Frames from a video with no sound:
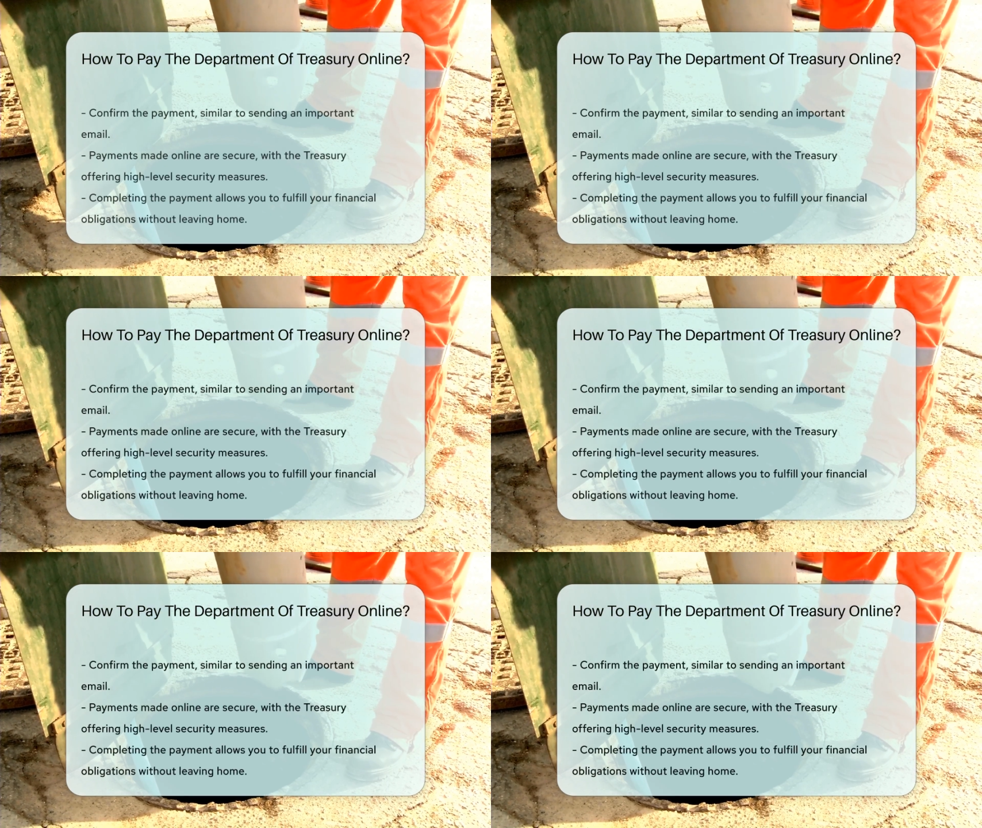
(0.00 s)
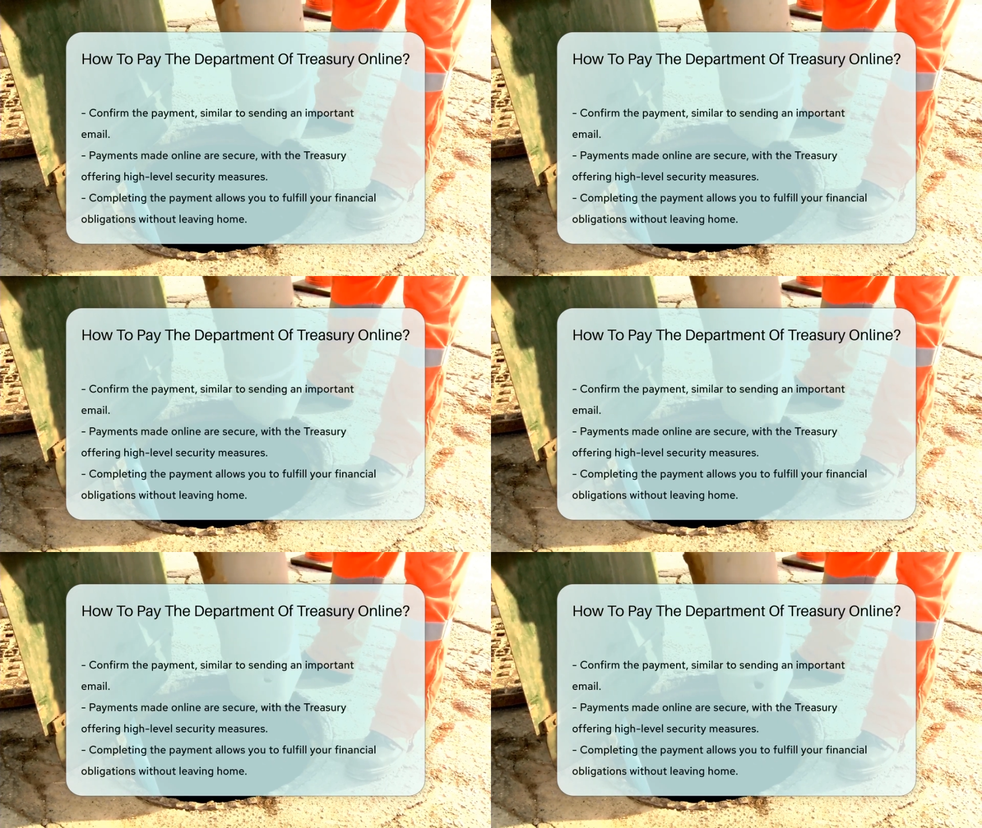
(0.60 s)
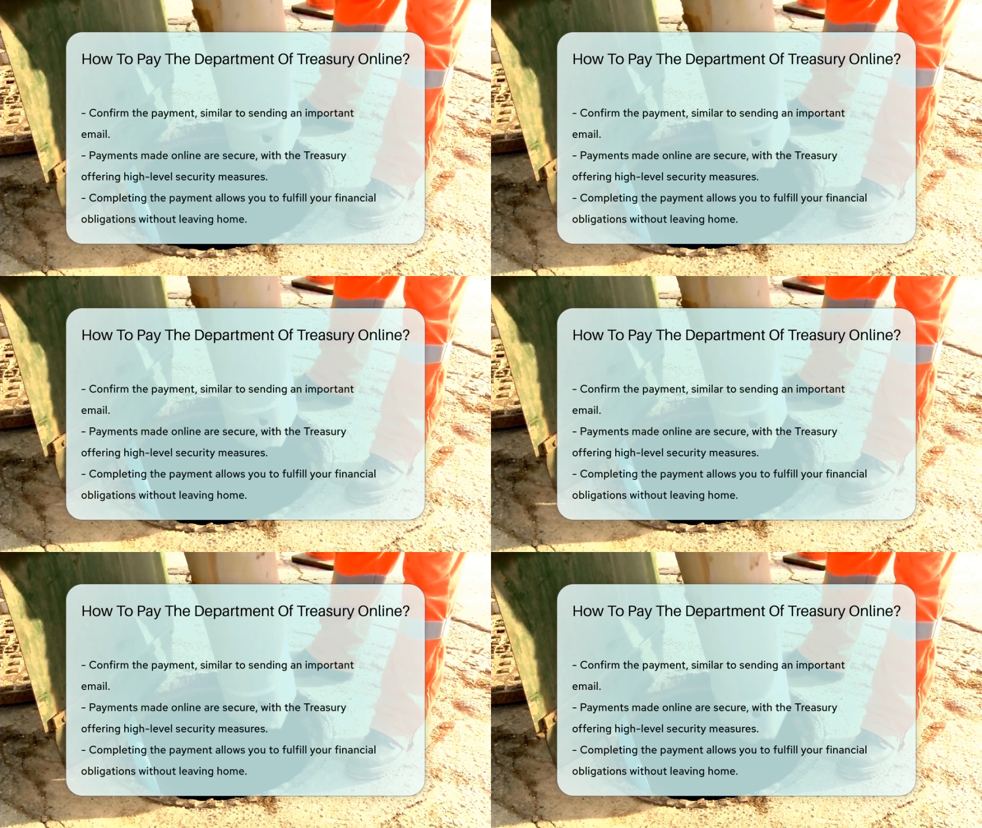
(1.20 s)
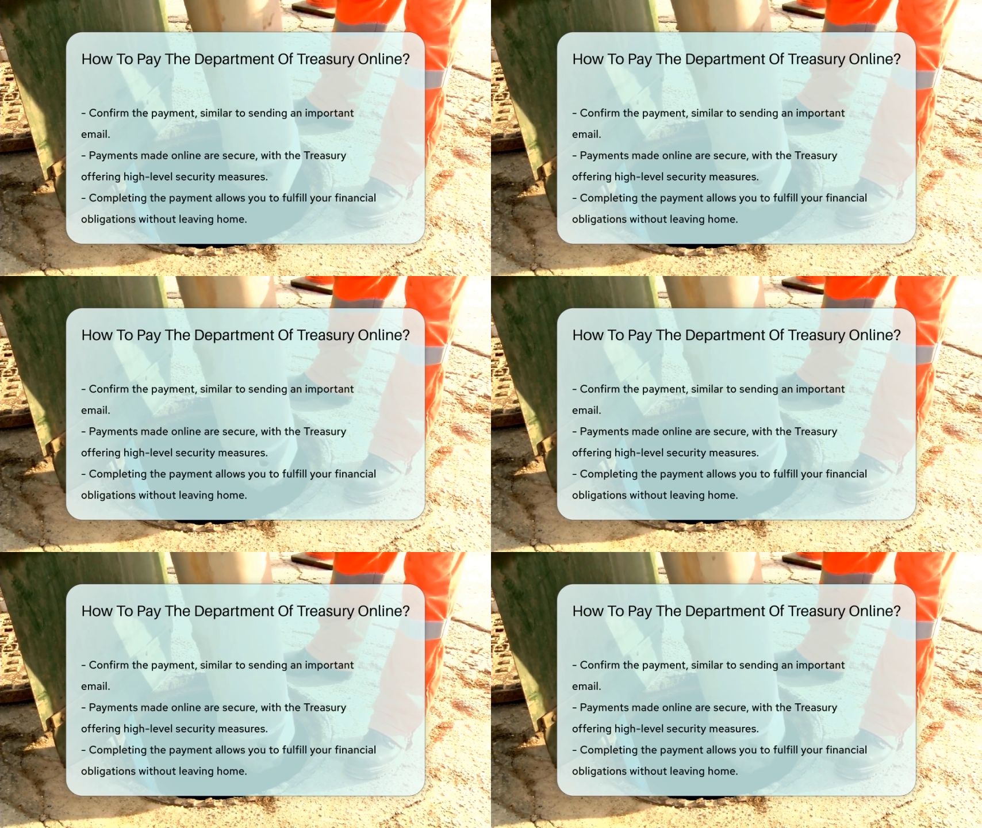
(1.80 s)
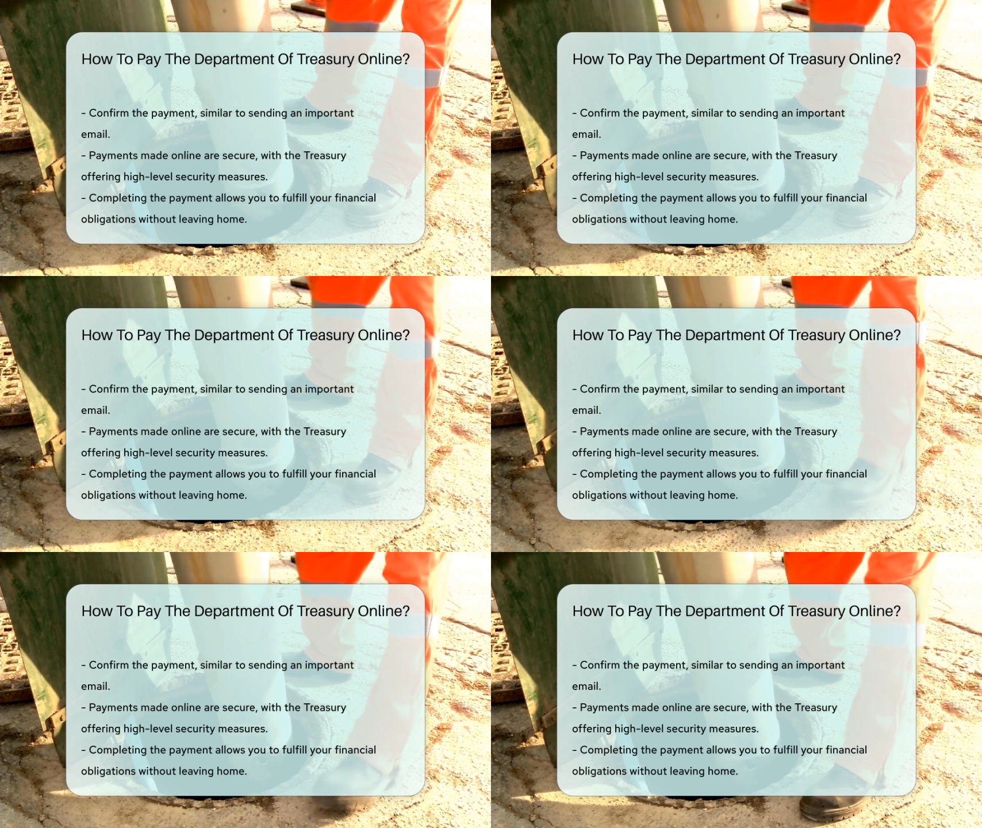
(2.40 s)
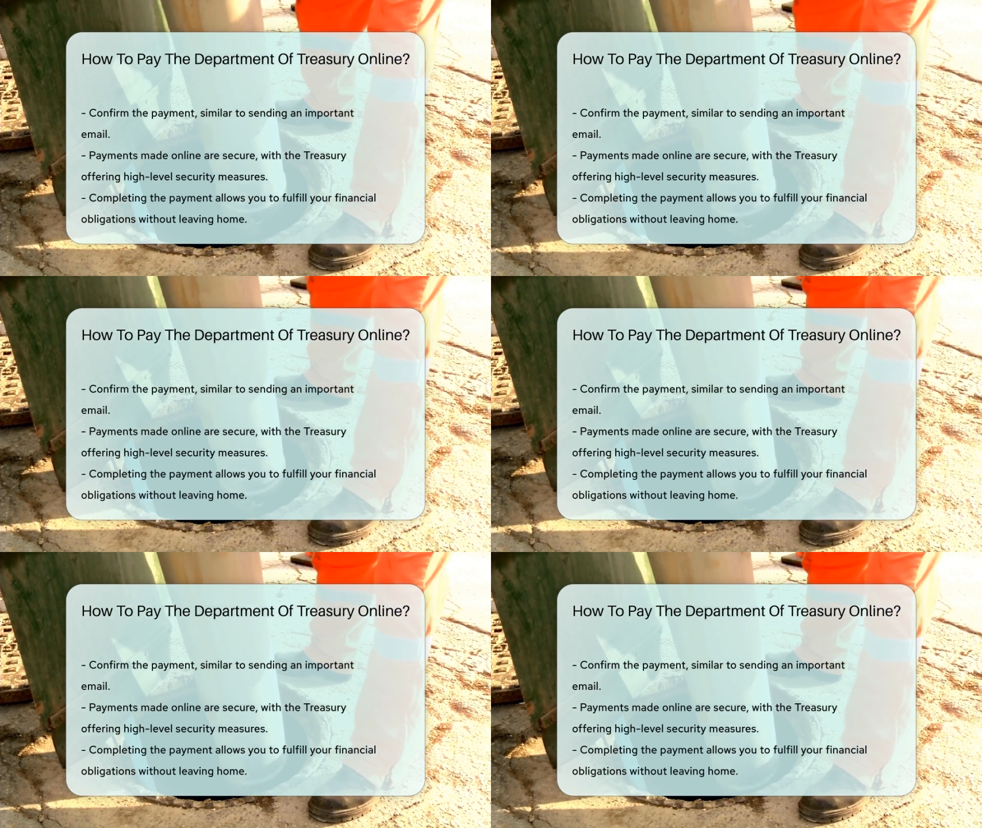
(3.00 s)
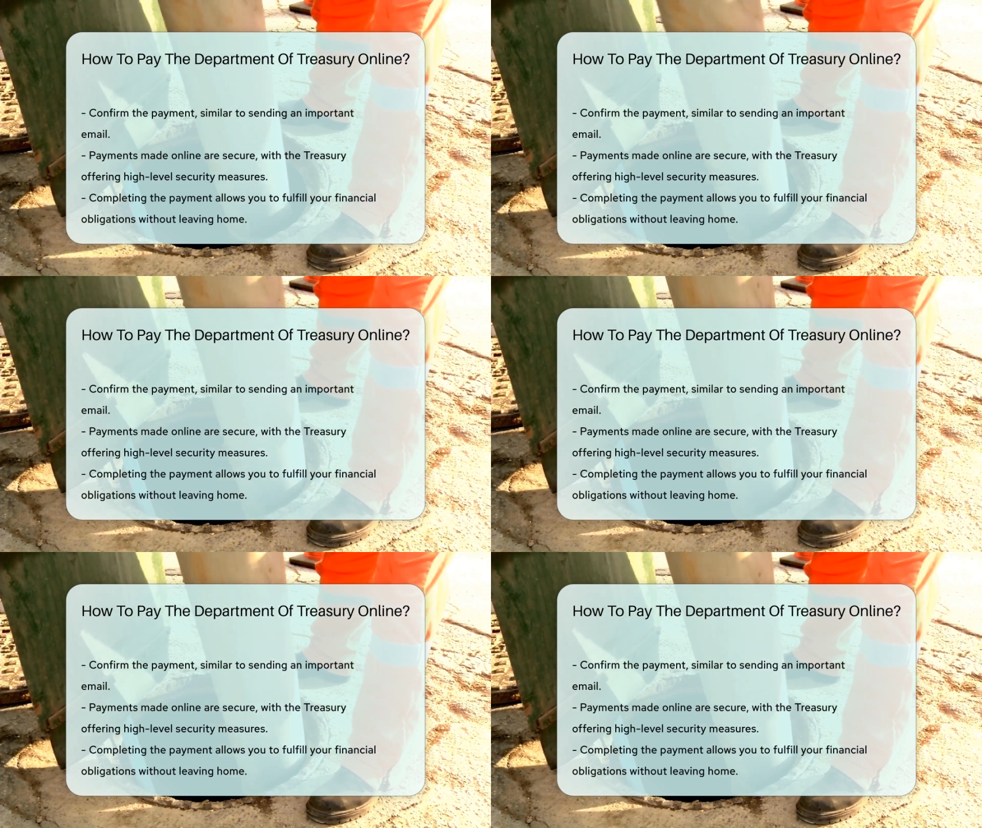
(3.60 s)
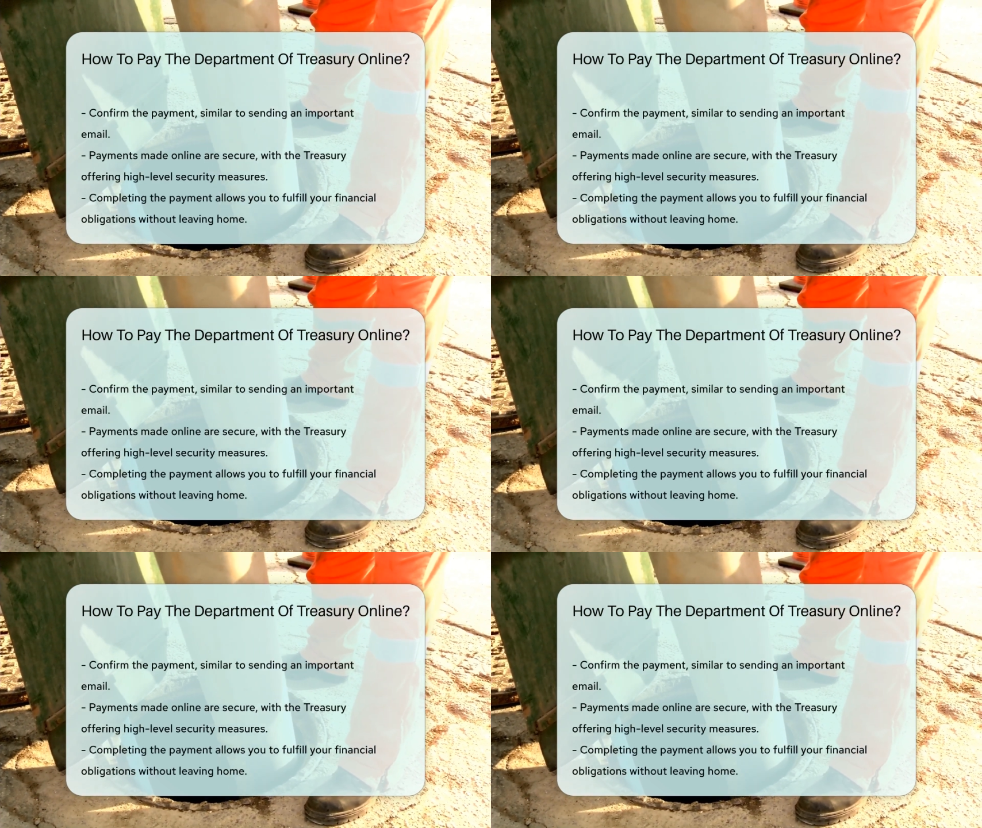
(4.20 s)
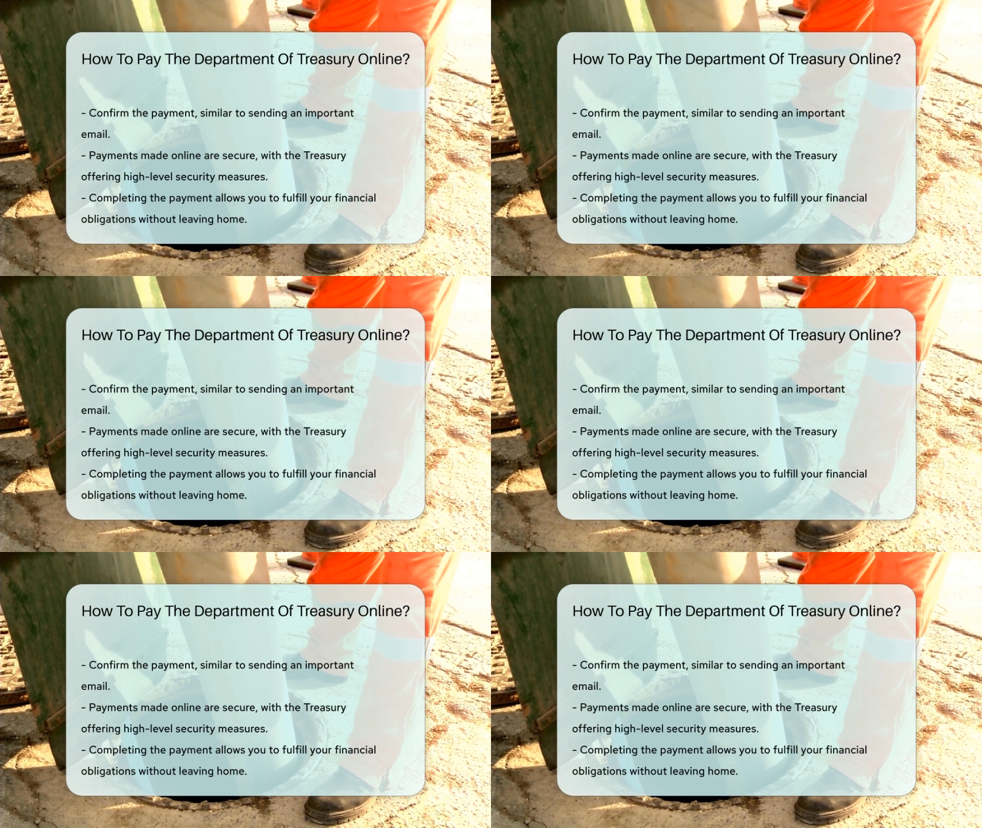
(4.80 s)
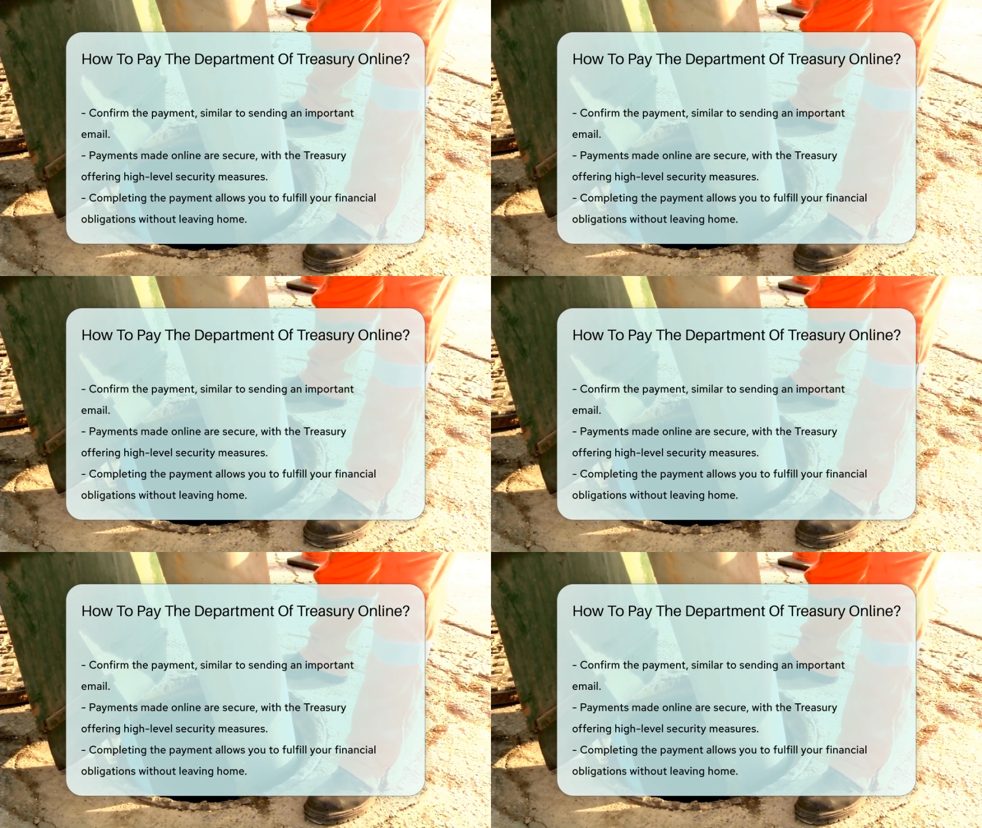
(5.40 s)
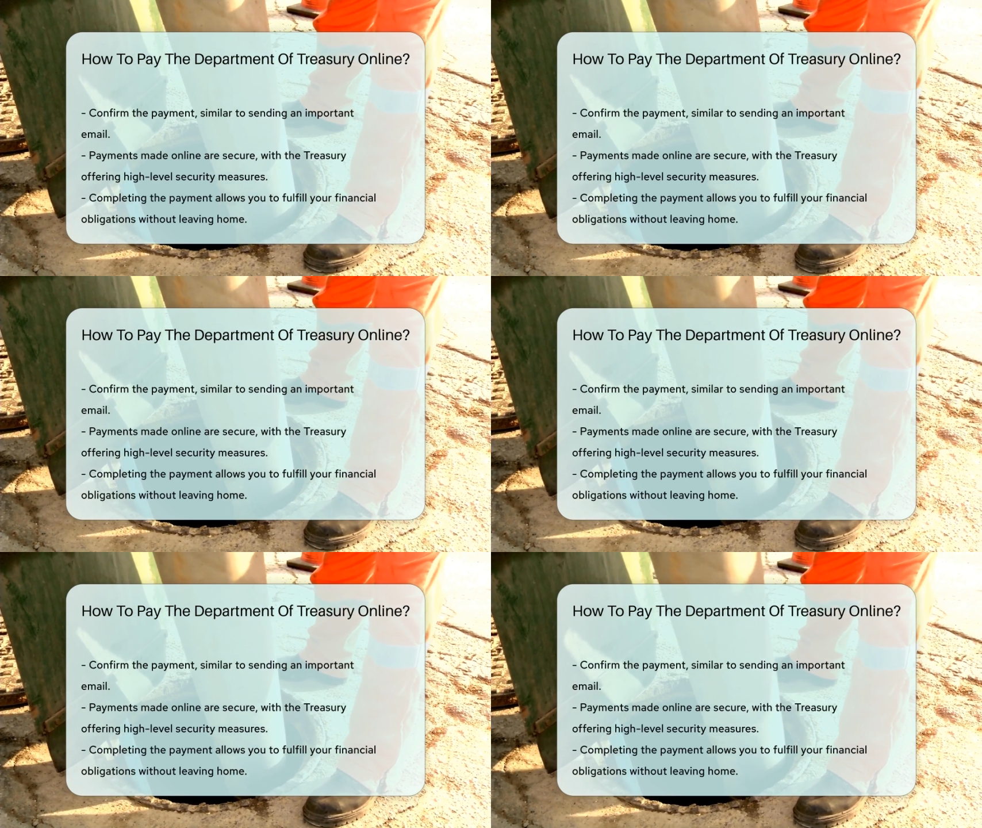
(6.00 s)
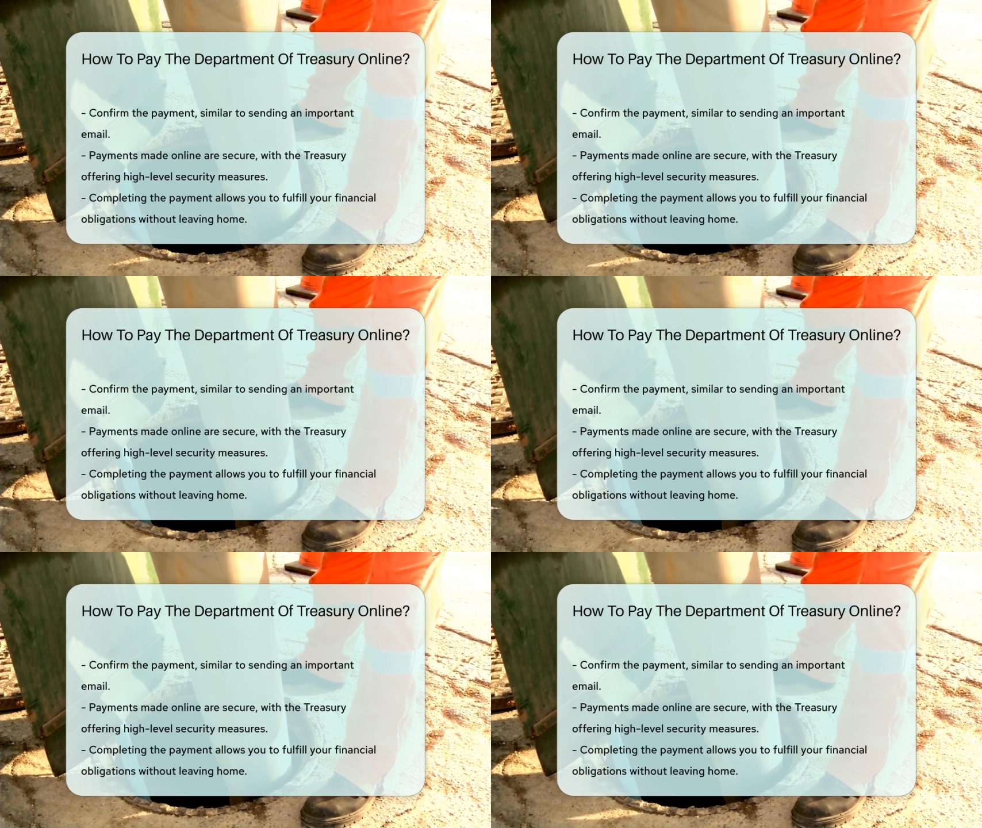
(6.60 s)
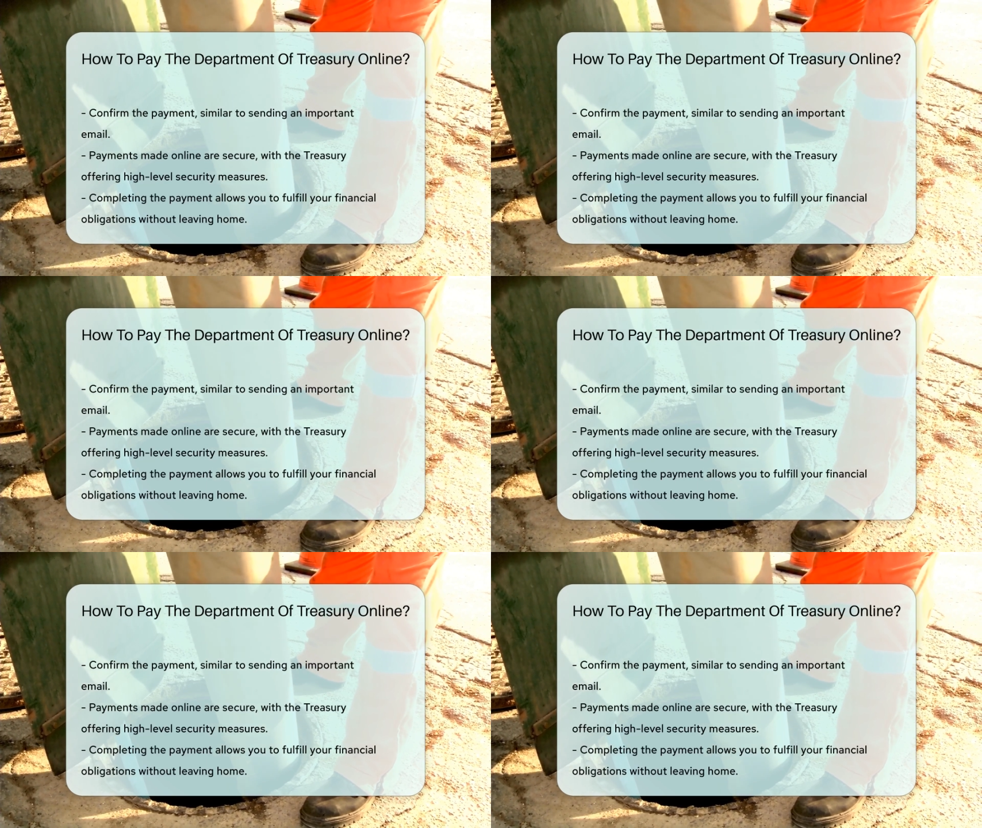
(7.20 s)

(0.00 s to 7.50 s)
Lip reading: (no speaker visible)